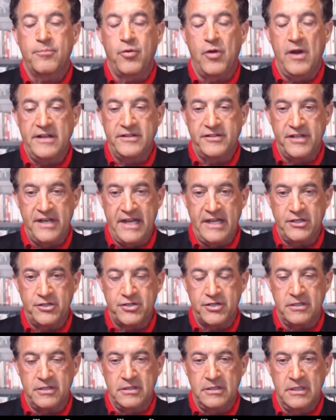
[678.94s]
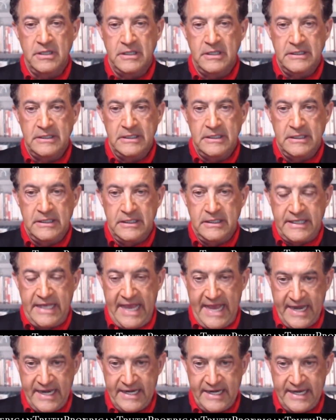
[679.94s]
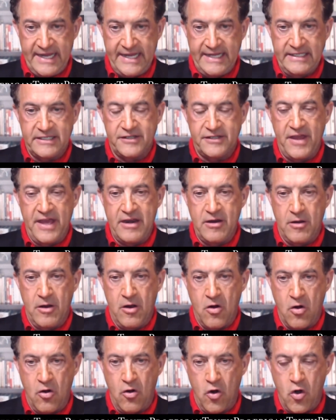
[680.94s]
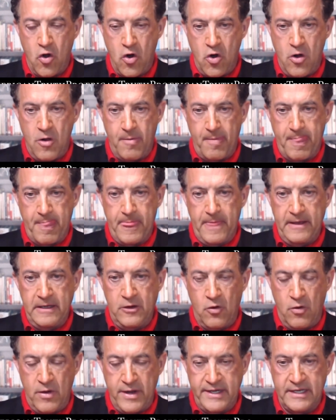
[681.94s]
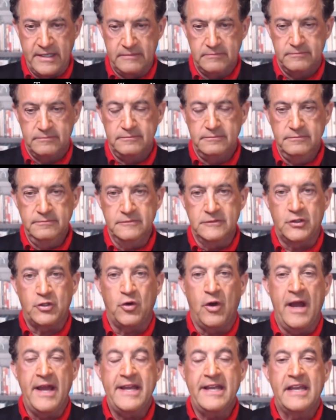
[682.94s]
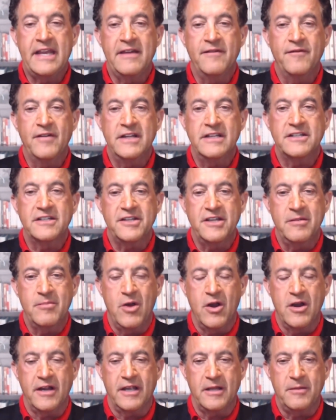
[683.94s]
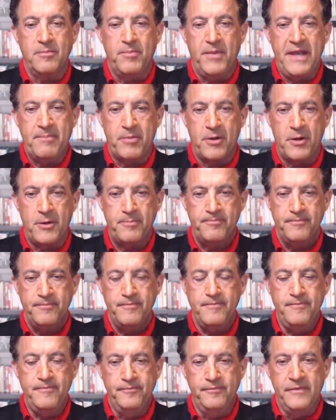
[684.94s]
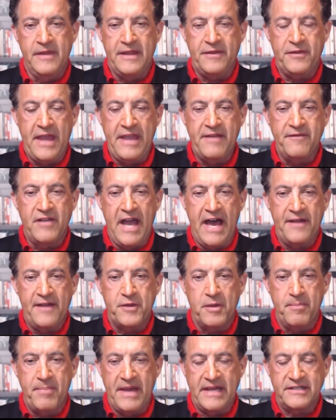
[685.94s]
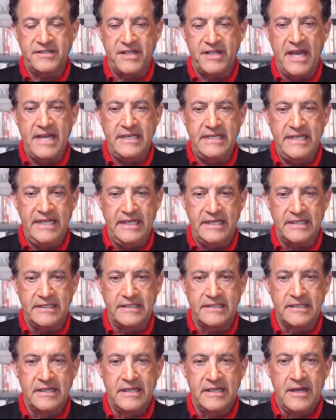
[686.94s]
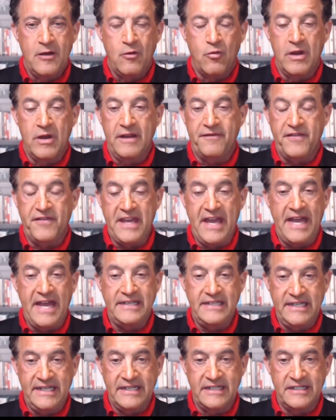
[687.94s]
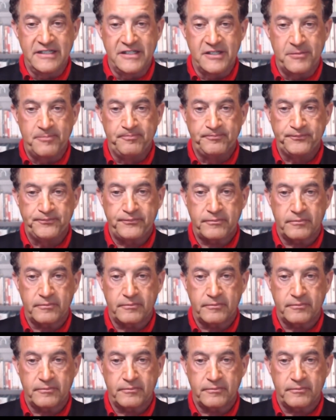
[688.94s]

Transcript: presidential candidates that are all going to try and convince the American people that they've got the best ideas. Well, if the ideas